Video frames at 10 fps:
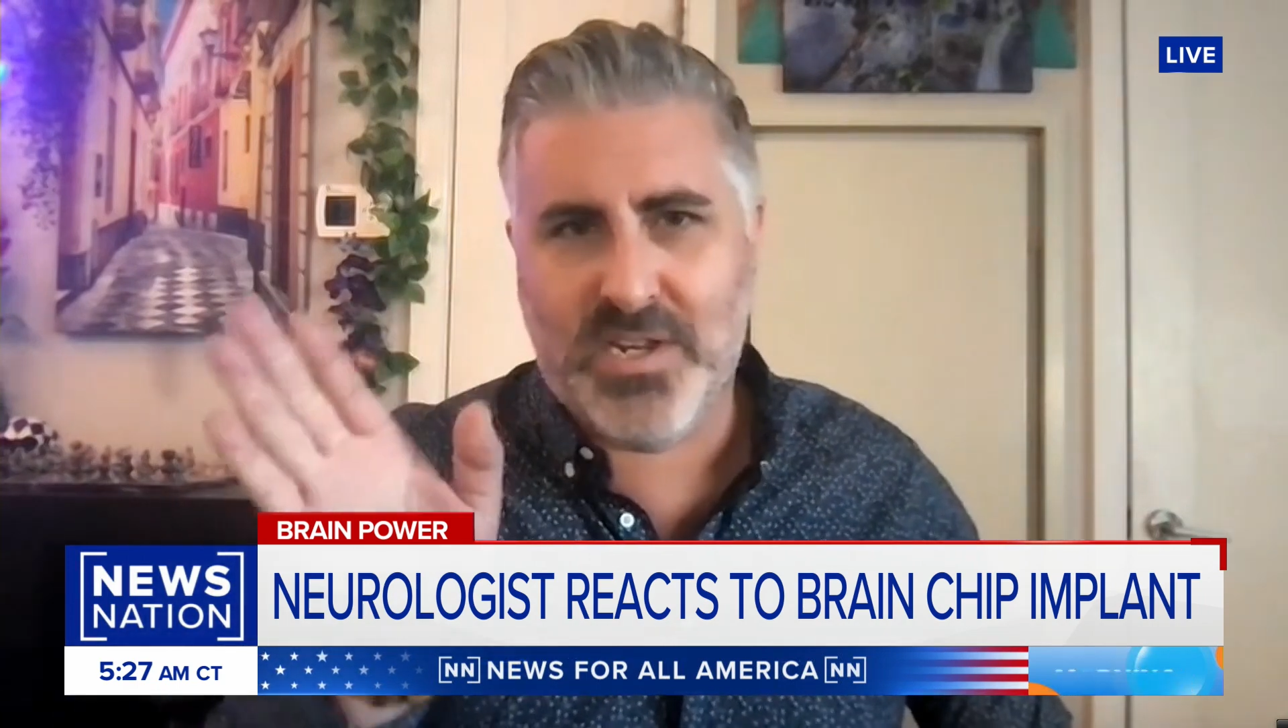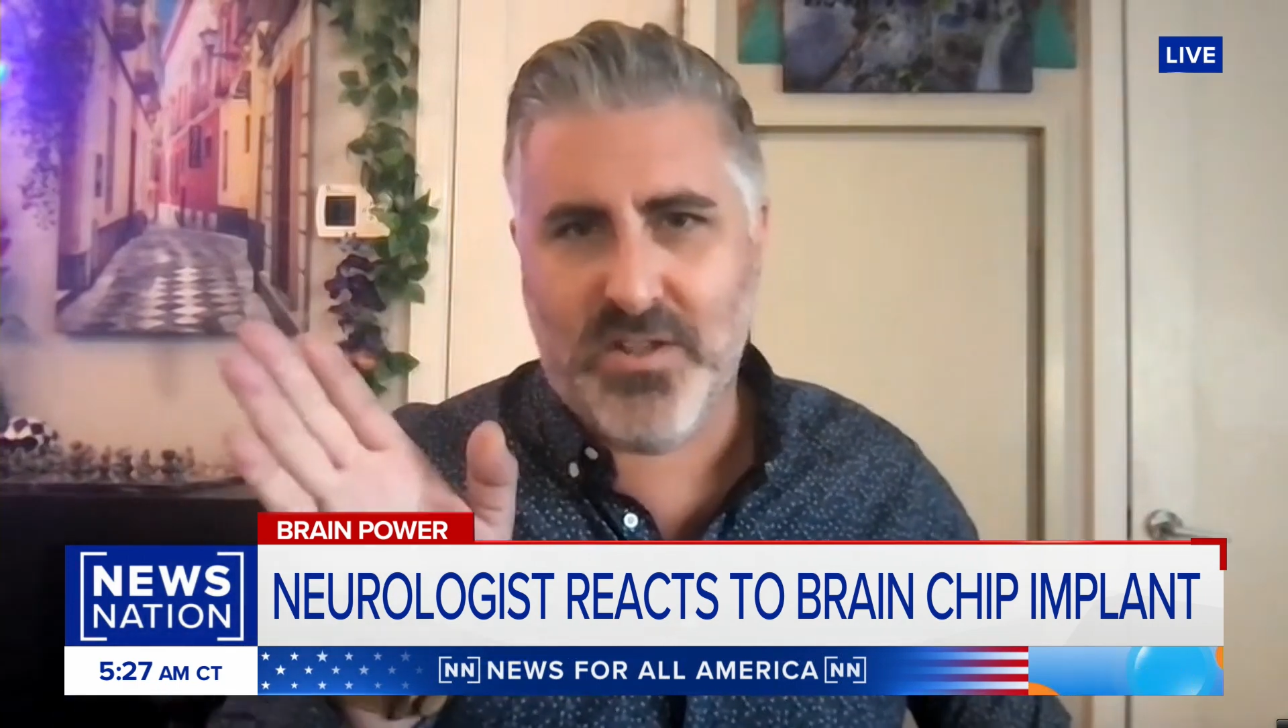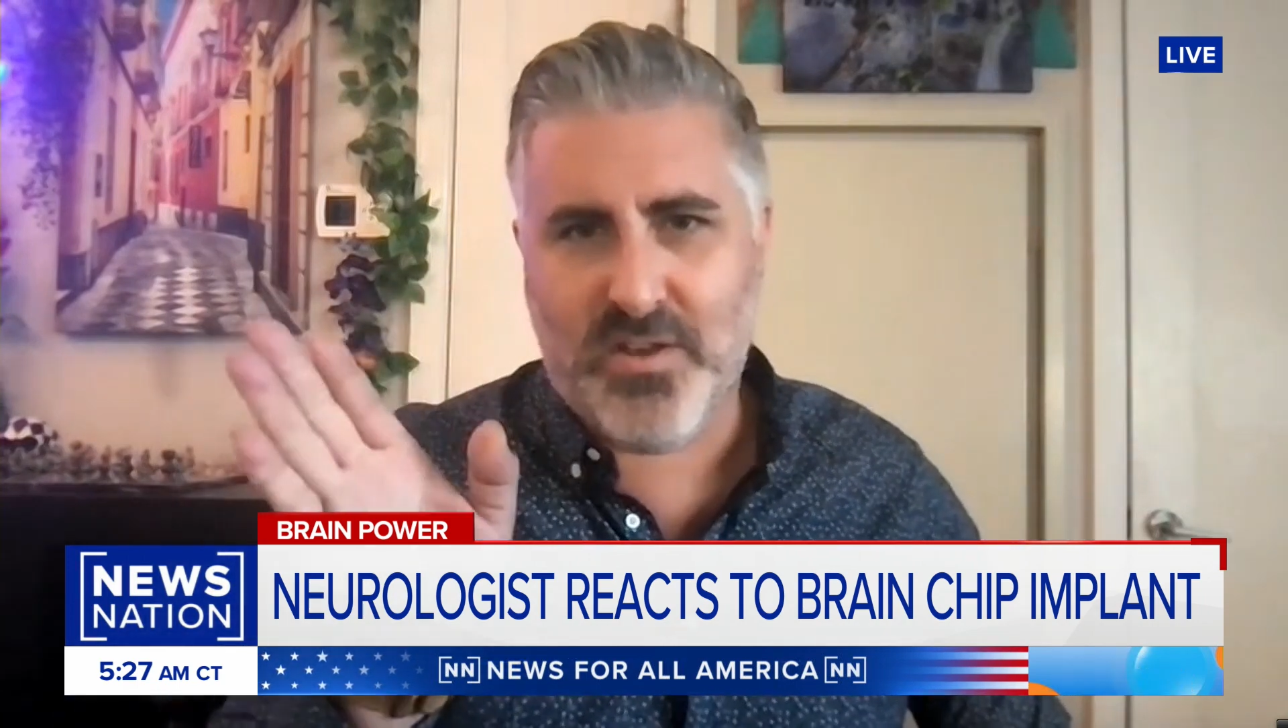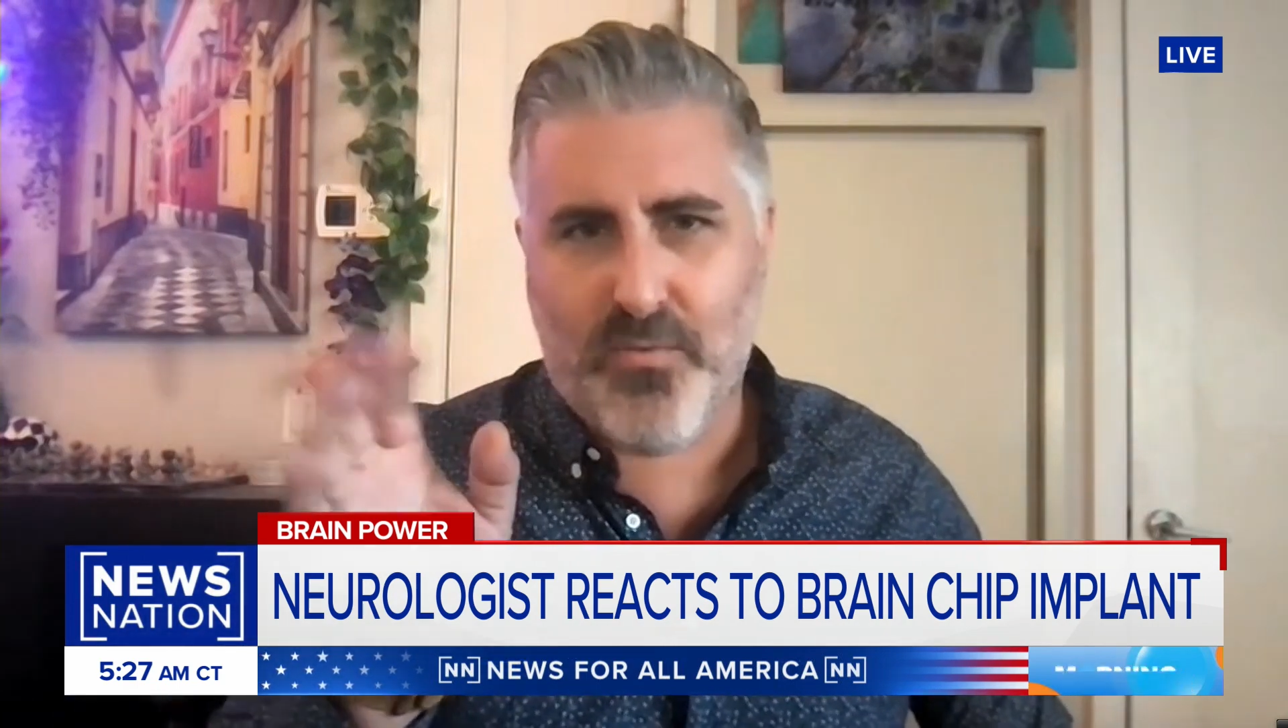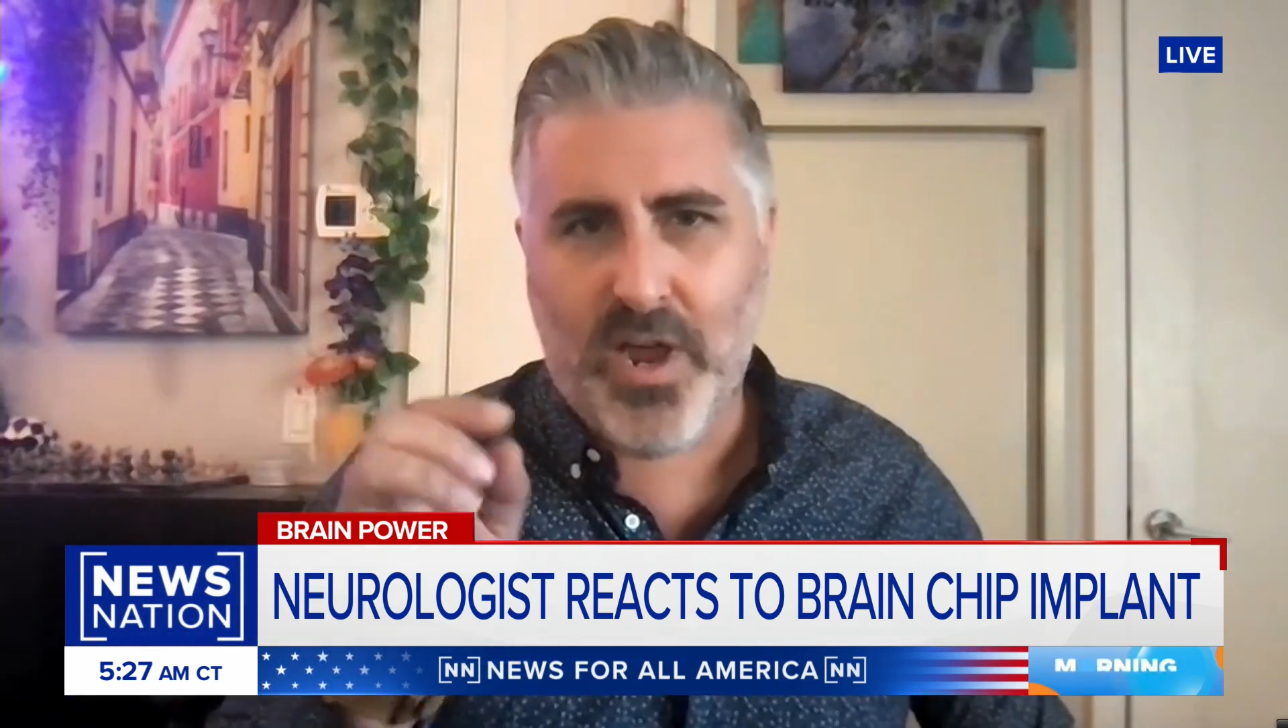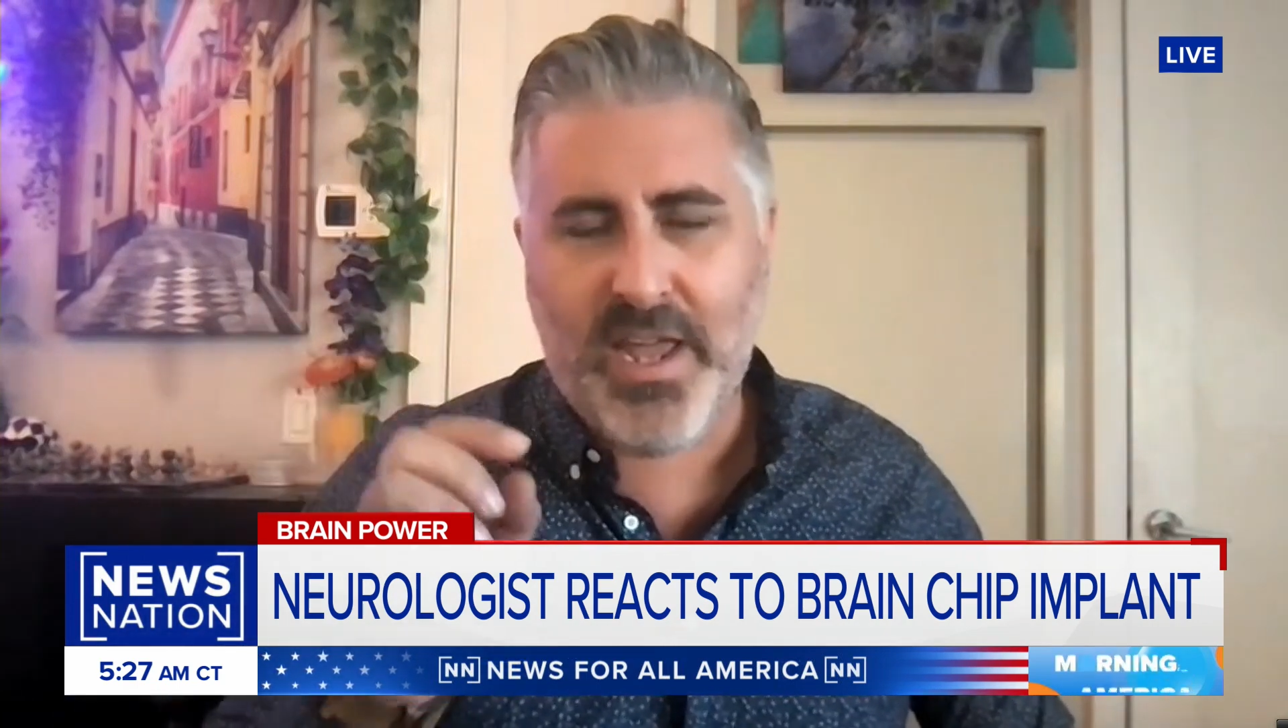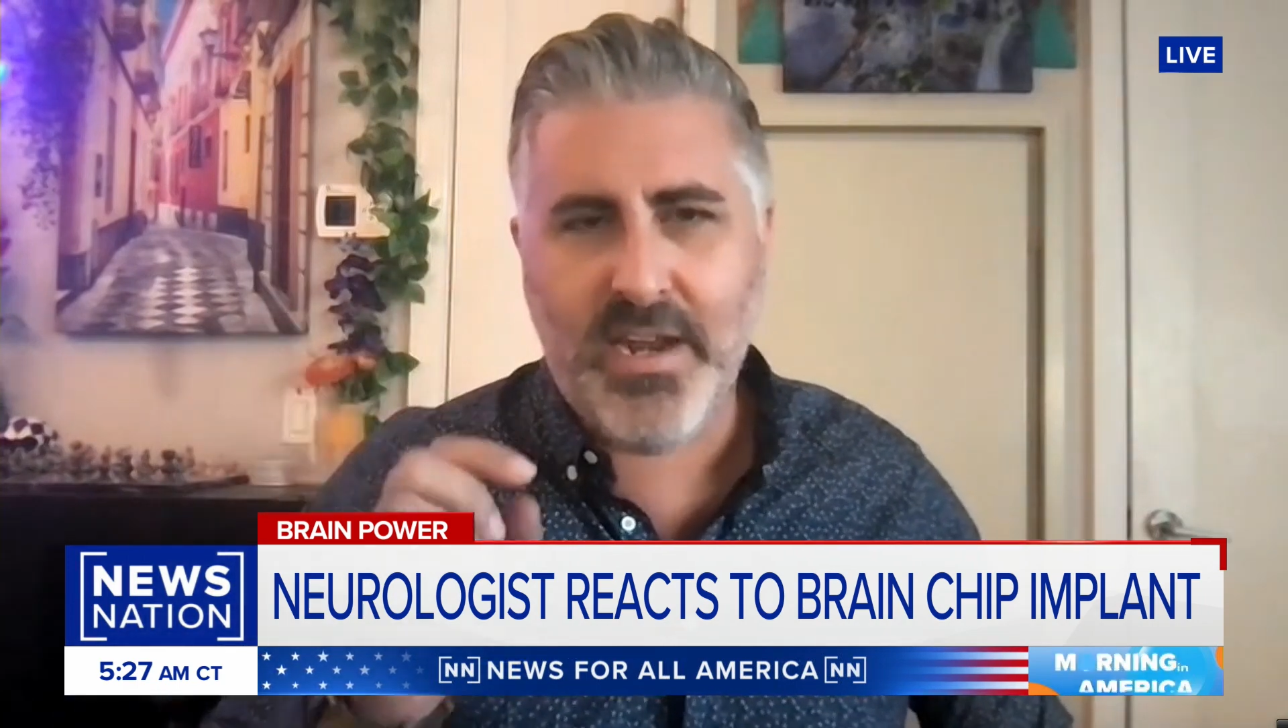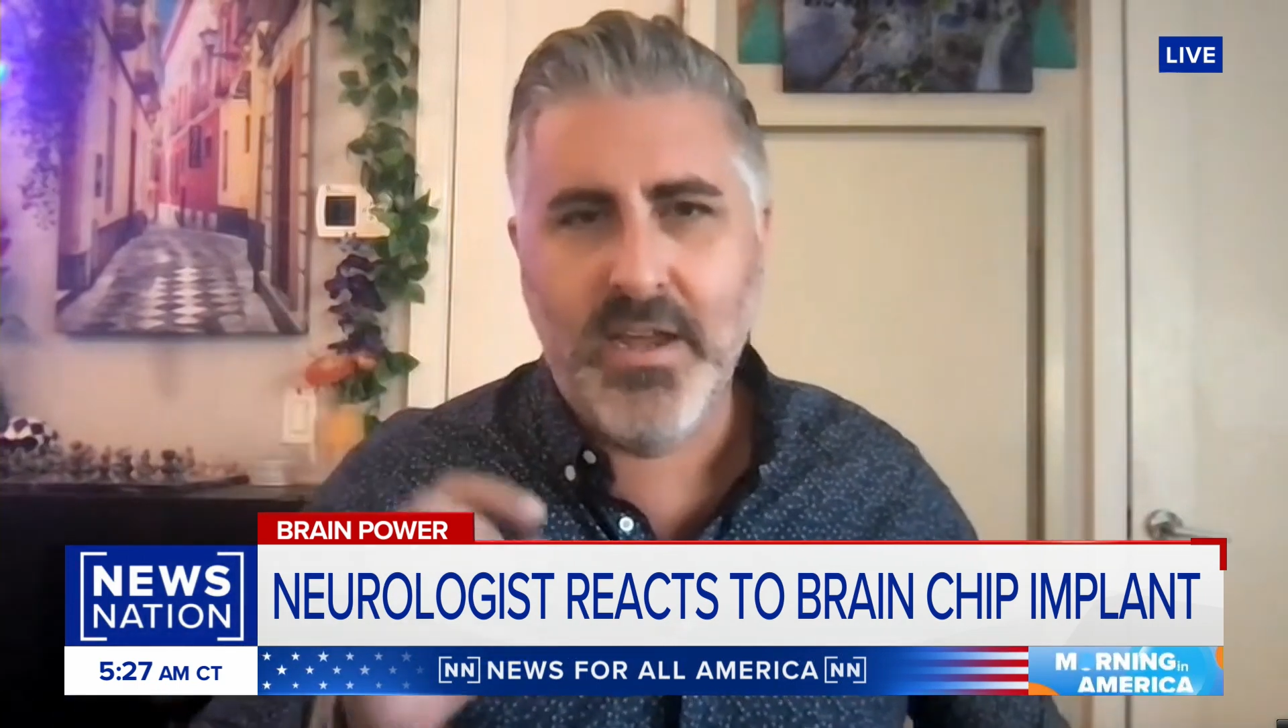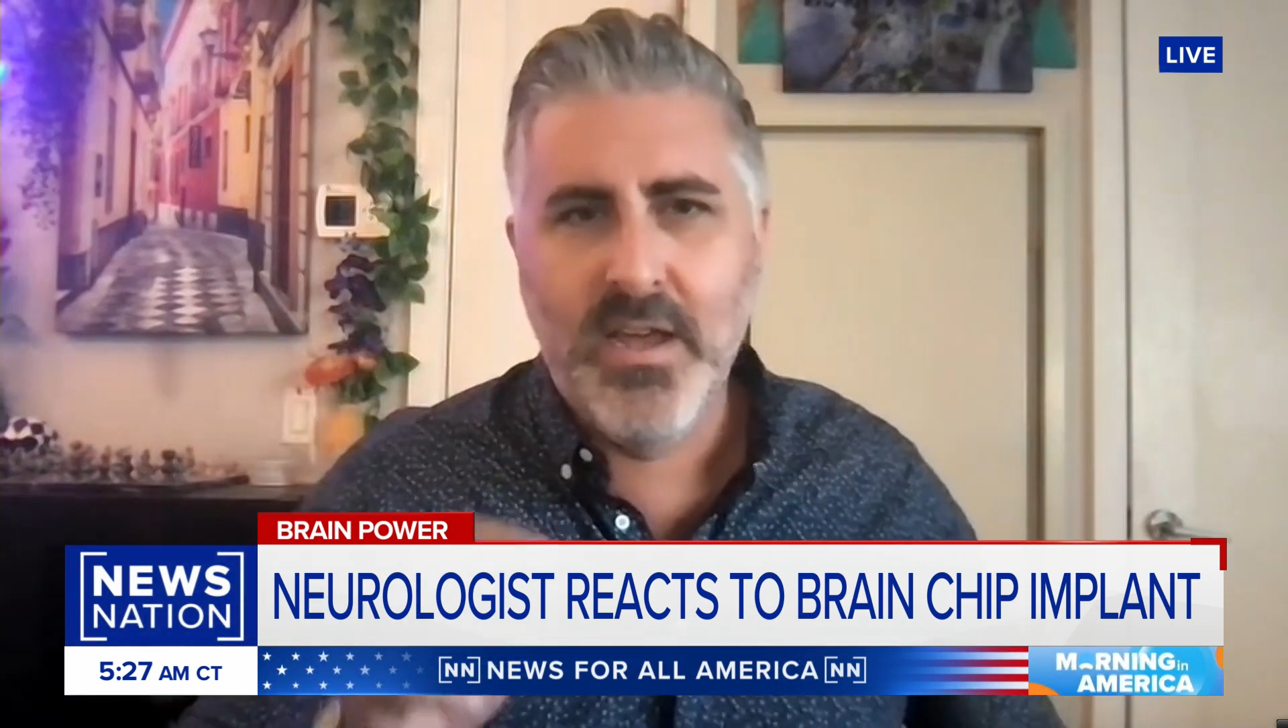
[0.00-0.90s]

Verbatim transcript: to look right.